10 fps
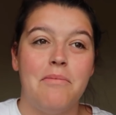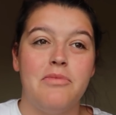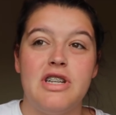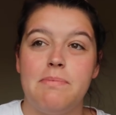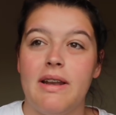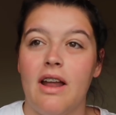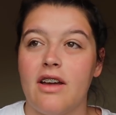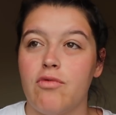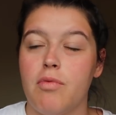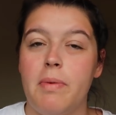She's been
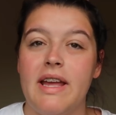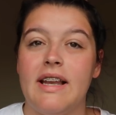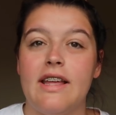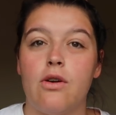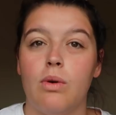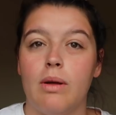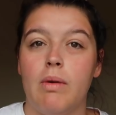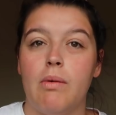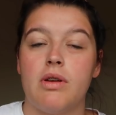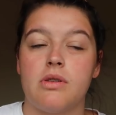like repeatedly calling
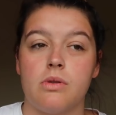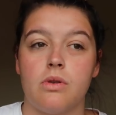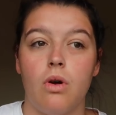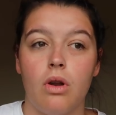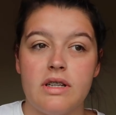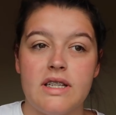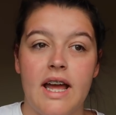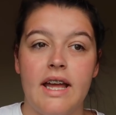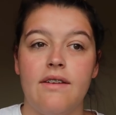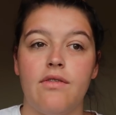me whilst I was on
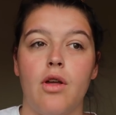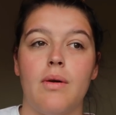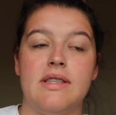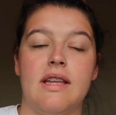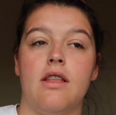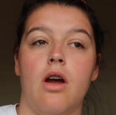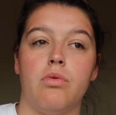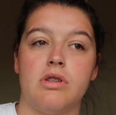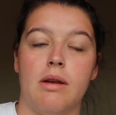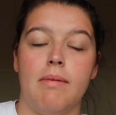holiday, even though I said that I
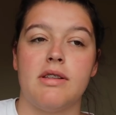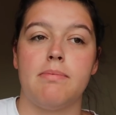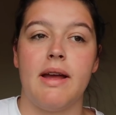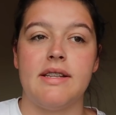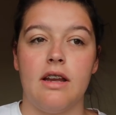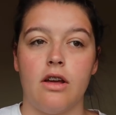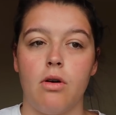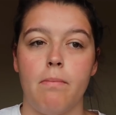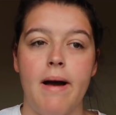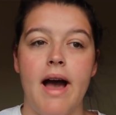wasn't going to be able to pay until I
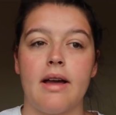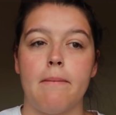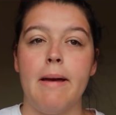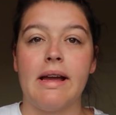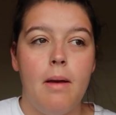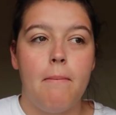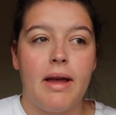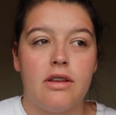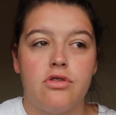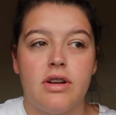got back. And
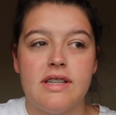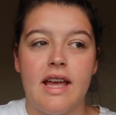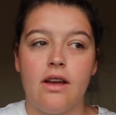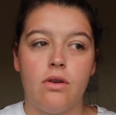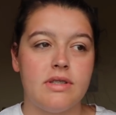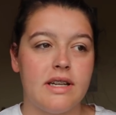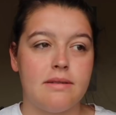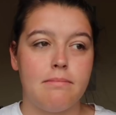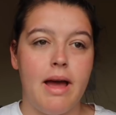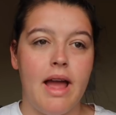Megan tried to get in
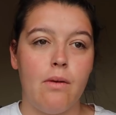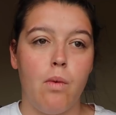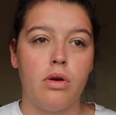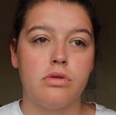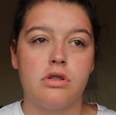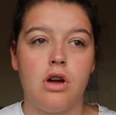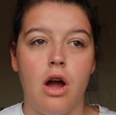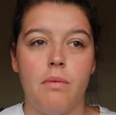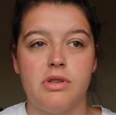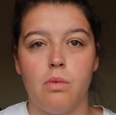contact and pay whilst
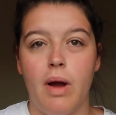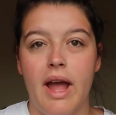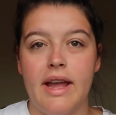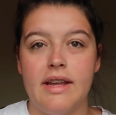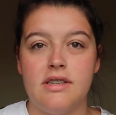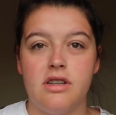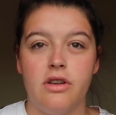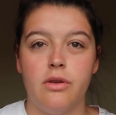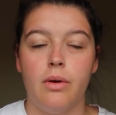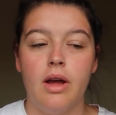I was away
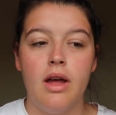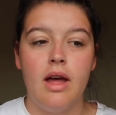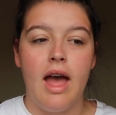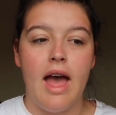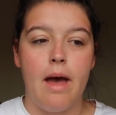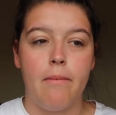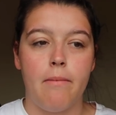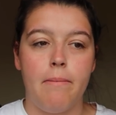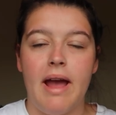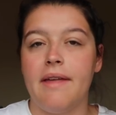to
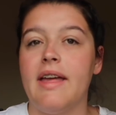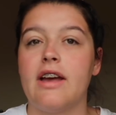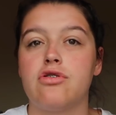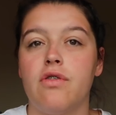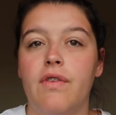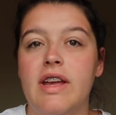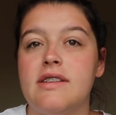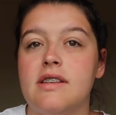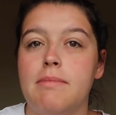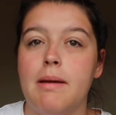pay the extra
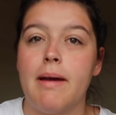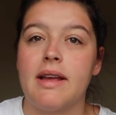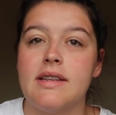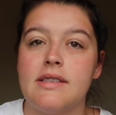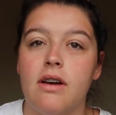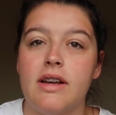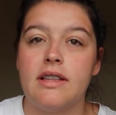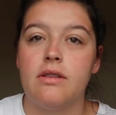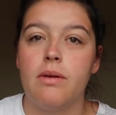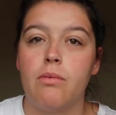fees, because me and Megan
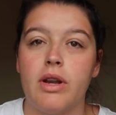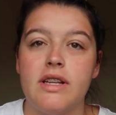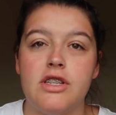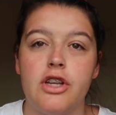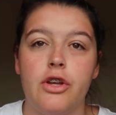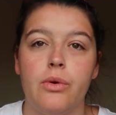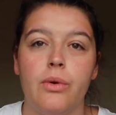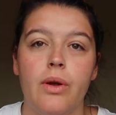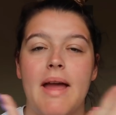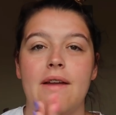decided that we wanted
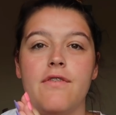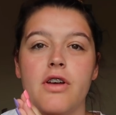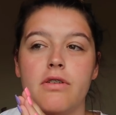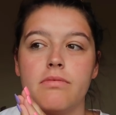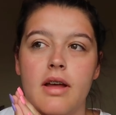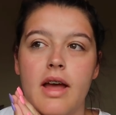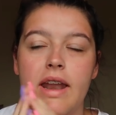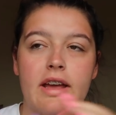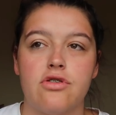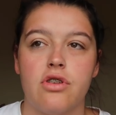to pay for
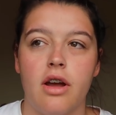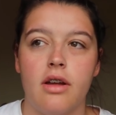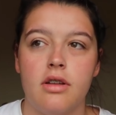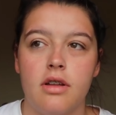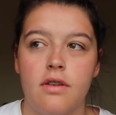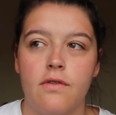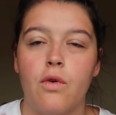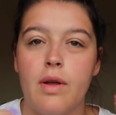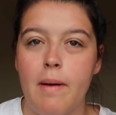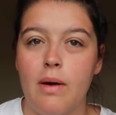an extra
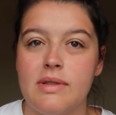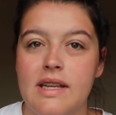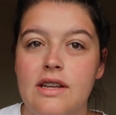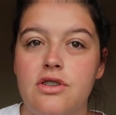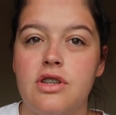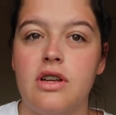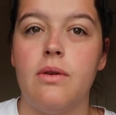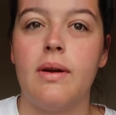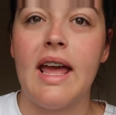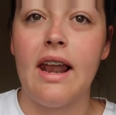£40 each
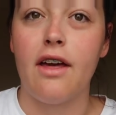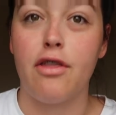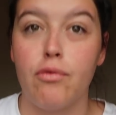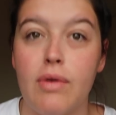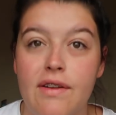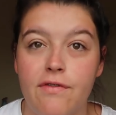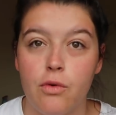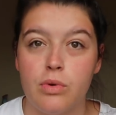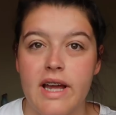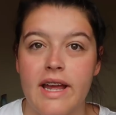to get like 3
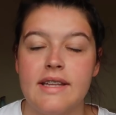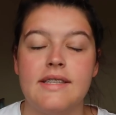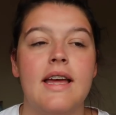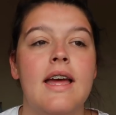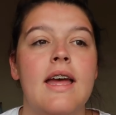full days.